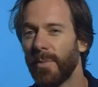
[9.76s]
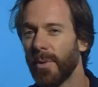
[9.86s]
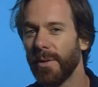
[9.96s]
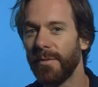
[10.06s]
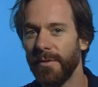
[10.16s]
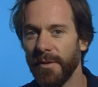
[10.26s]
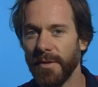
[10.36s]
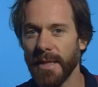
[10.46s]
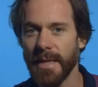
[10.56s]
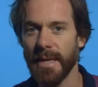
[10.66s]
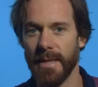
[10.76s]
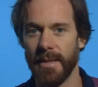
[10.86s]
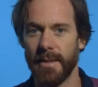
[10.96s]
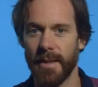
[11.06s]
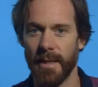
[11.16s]
more than 50
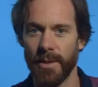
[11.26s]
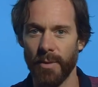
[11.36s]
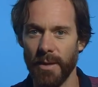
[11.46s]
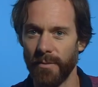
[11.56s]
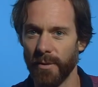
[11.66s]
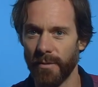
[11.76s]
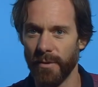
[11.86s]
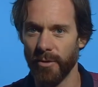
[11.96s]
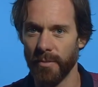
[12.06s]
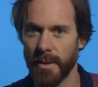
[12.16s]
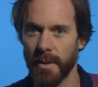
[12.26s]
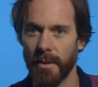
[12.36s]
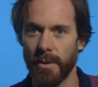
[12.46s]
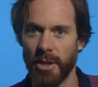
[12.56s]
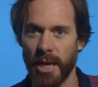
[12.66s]
years and 24 films,
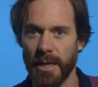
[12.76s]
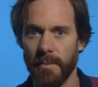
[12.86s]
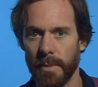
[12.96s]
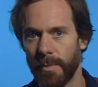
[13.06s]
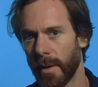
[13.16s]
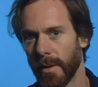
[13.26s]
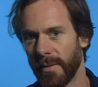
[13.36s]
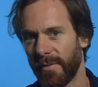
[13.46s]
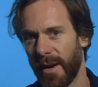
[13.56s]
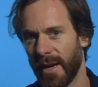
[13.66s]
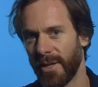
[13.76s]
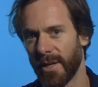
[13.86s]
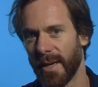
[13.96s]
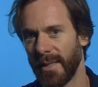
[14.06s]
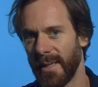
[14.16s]
the James Bond
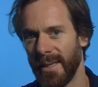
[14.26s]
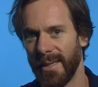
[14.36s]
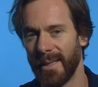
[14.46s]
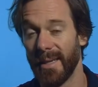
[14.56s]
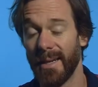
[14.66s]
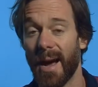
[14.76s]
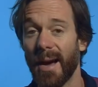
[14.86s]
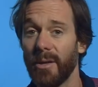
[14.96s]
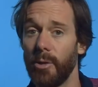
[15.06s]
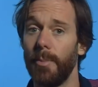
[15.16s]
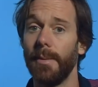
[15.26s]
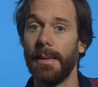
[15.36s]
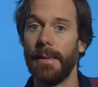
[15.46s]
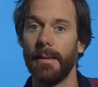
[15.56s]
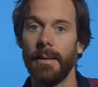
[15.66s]
franchise is
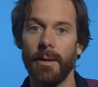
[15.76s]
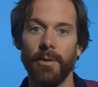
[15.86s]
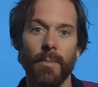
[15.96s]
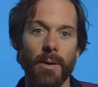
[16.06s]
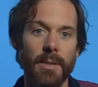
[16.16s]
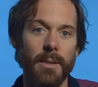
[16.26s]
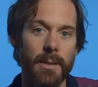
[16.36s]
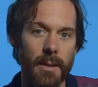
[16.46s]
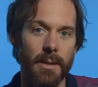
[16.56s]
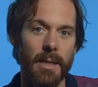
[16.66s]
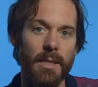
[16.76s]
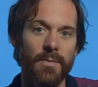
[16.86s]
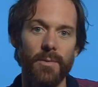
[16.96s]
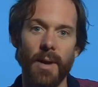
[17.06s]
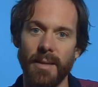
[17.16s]
inarguably the most
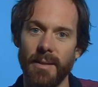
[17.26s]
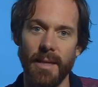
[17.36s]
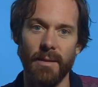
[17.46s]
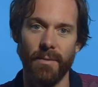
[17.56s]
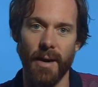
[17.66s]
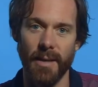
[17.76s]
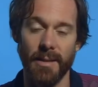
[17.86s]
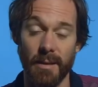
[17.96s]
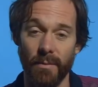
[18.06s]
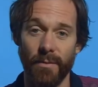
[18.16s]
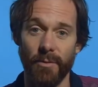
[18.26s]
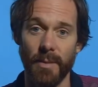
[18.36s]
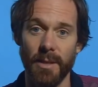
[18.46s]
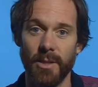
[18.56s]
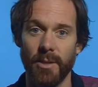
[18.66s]
successful and steadfast in film
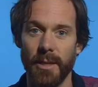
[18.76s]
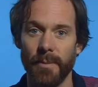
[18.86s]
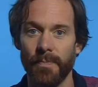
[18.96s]
history.